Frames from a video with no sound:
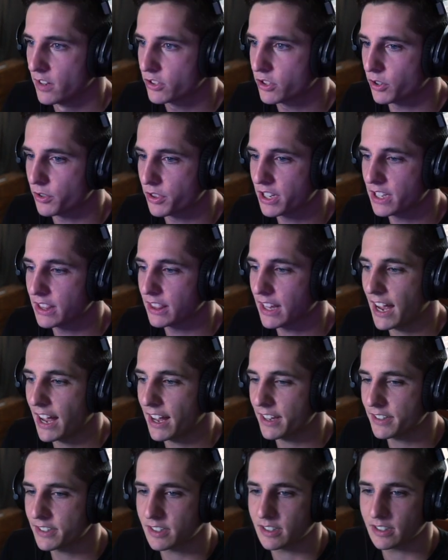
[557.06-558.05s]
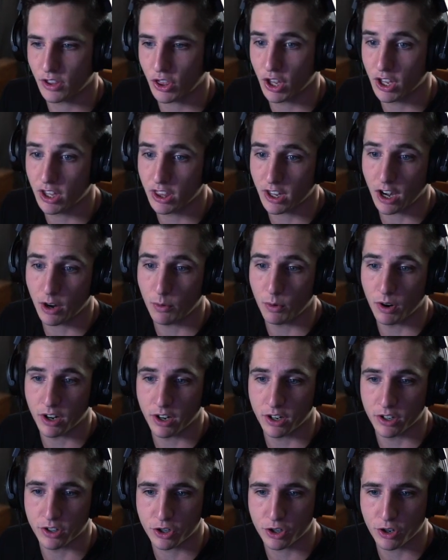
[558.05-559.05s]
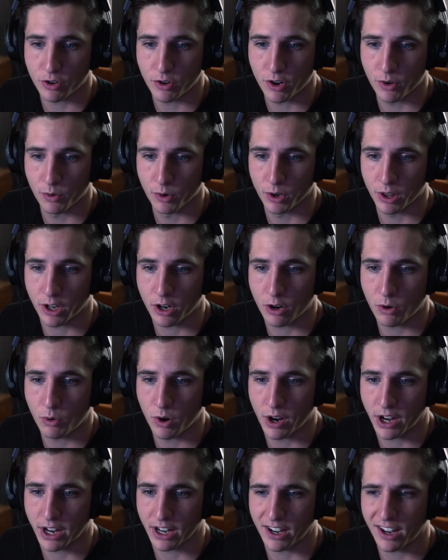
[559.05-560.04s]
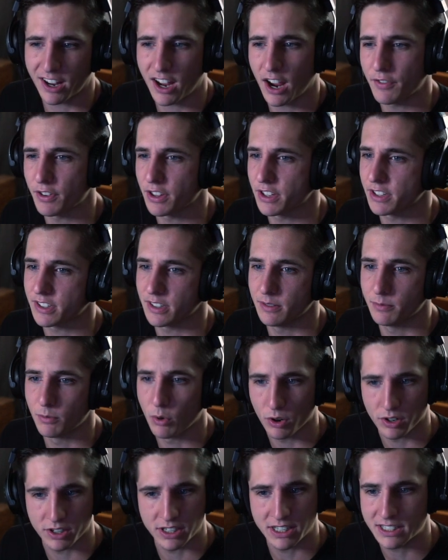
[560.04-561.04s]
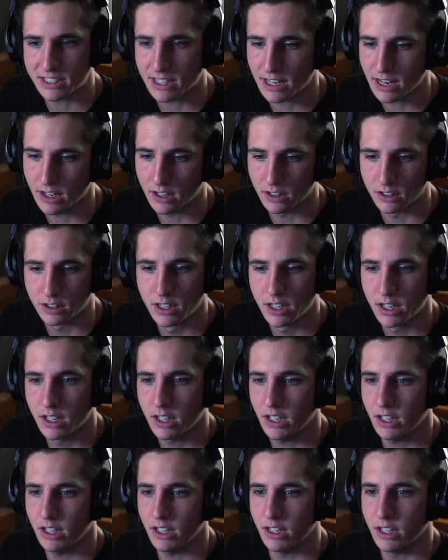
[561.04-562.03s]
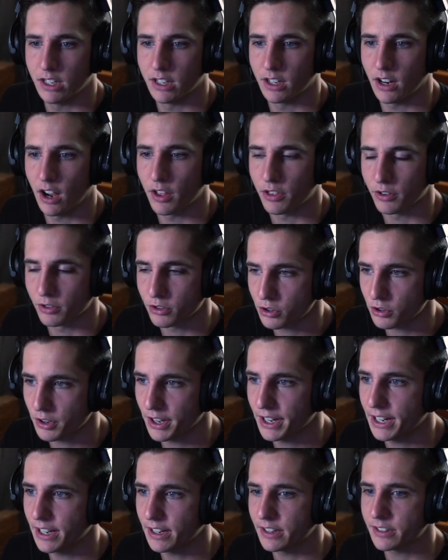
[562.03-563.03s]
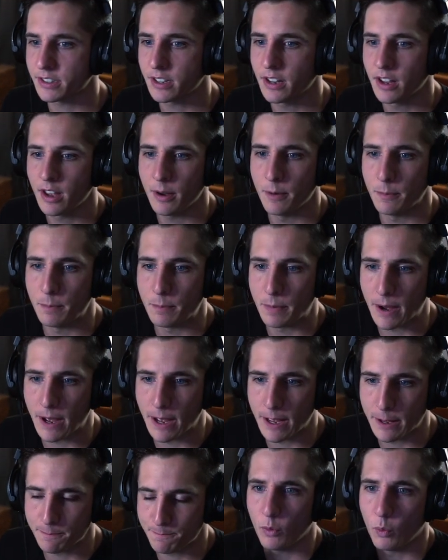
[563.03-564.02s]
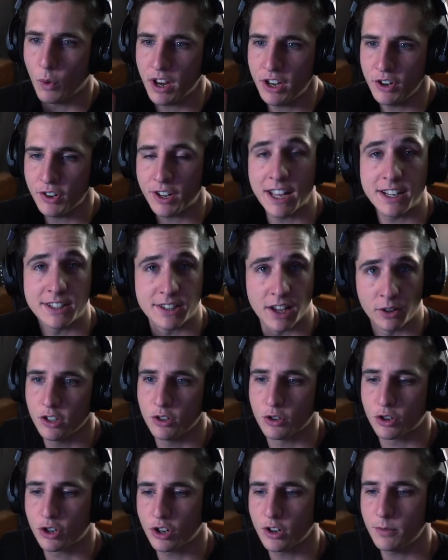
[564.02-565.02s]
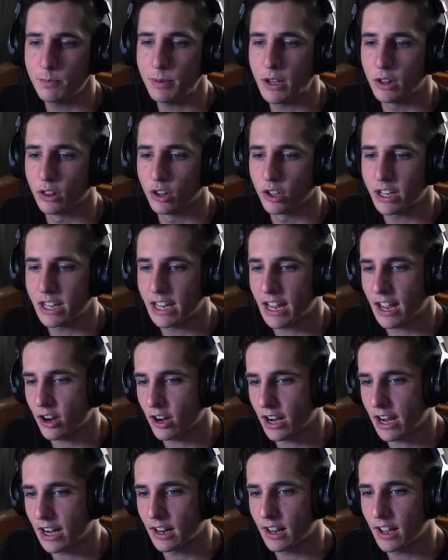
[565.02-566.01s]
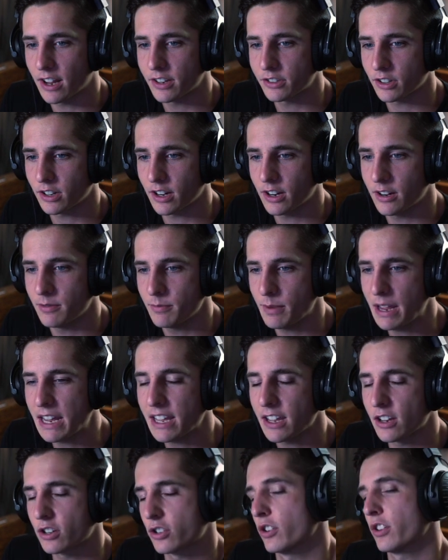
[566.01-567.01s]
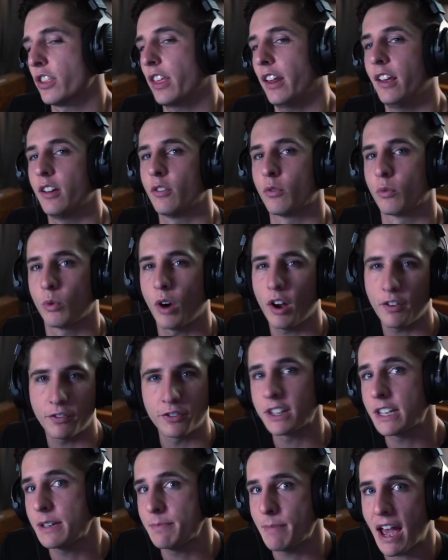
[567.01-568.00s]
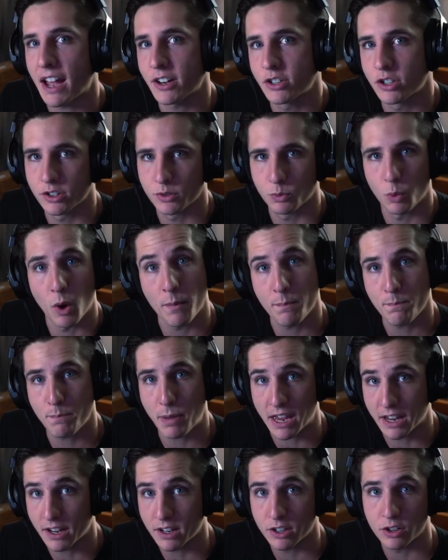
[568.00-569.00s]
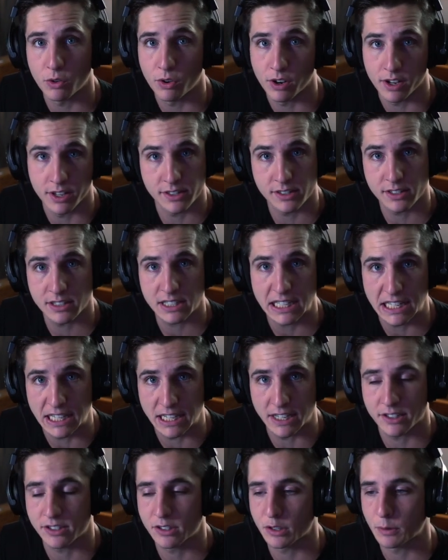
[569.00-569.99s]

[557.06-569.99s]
So the last thing that I wanted to show you really quick, and I cover this in more detail in other trainings, but when you get done, you should be looking at your analyzer and making sure that it roughly matches what pink noise is.